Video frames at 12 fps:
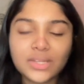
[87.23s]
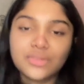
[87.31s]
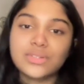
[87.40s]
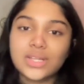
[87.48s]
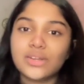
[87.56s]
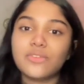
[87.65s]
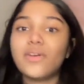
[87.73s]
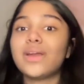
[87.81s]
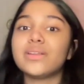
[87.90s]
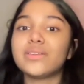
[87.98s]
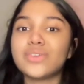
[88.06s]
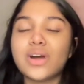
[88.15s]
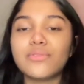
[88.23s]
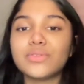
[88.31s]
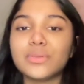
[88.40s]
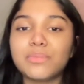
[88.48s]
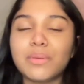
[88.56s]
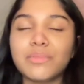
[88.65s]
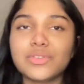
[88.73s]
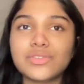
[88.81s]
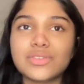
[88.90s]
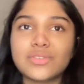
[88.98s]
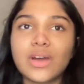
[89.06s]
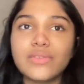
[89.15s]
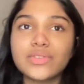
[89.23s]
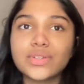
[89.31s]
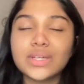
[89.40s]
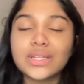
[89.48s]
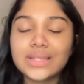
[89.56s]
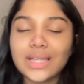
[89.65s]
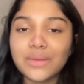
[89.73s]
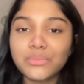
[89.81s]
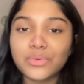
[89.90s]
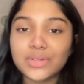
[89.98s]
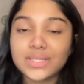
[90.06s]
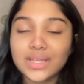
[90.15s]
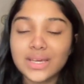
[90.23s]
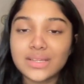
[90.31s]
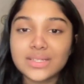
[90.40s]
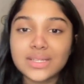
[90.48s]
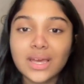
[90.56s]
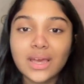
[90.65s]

like you send your final draft to the publisher. So I was in that process.